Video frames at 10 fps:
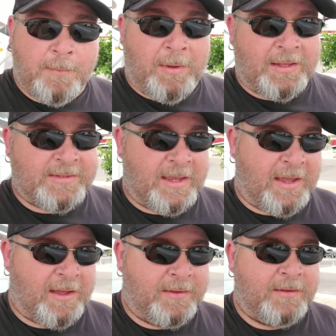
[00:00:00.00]
But
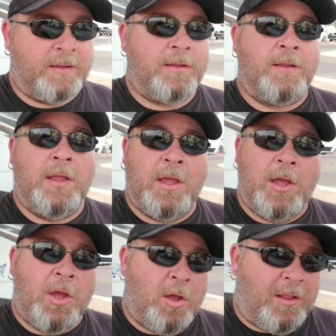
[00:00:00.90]

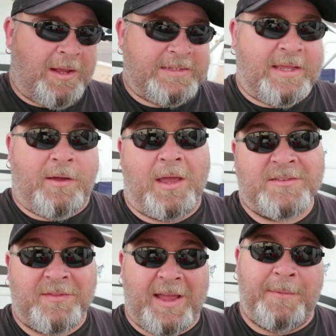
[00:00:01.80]
like I said, us
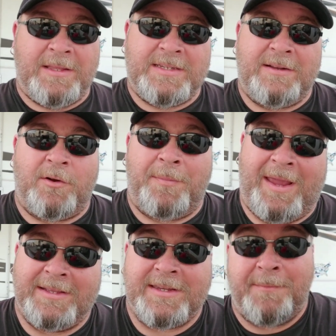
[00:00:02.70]
flying by the seat of our
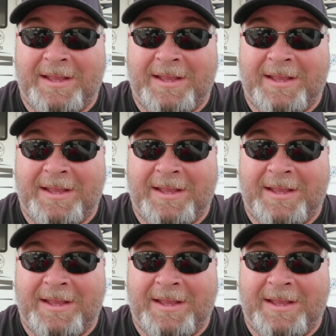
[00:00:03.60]
pants come